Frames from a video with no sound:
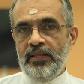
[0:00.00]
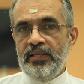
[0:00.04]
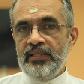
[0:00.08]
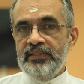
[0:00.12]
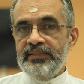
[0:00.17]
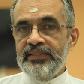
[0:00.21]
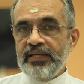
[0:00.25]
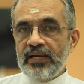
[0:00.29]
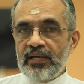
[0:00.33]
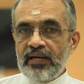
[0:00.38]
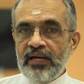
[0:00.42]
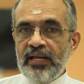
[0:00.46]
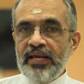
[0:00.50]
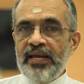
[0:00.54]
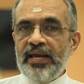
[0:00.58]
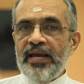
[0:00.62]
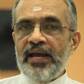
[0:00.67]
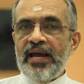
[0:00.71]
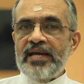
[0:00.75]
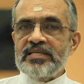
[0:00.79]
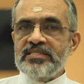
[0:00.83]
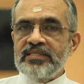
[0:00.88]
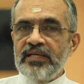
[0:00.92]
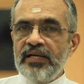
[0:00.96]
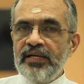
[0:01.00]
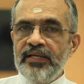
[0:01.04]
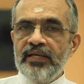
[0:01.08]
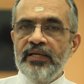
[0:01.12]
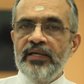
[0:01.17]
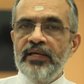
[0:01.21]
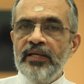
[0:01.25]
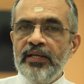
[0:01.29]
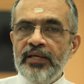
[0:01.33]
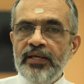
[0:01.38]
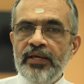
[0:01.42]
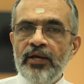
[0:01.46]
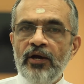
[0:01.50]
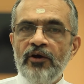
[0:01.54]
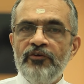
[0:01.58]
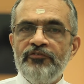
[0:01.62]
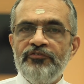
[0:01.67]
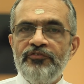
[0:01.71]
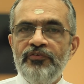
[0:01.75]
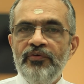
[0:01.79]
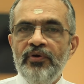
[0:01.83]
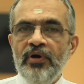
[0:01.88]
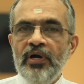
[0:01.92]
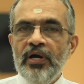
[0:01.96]
The clay has a degree of
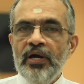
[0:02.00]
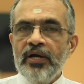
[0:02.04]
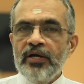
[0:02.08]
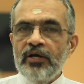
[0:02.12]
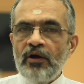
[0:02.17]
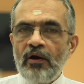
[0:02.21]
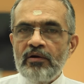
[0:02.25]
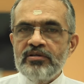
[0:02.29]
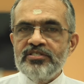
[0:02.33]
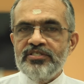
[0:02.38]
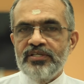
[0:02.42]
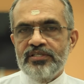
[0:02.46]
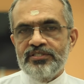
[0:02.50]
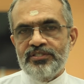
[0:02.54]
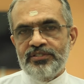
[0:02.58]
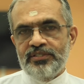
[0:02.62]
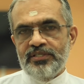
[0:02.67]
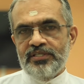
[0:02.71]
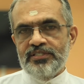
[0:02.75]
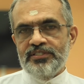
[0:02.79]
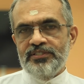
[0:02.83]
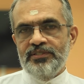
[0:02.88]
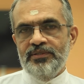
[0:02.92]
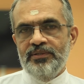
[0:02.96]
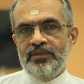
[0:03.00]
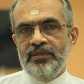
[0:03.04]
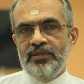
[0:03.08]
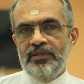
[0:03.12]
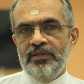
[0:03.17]
consciousness.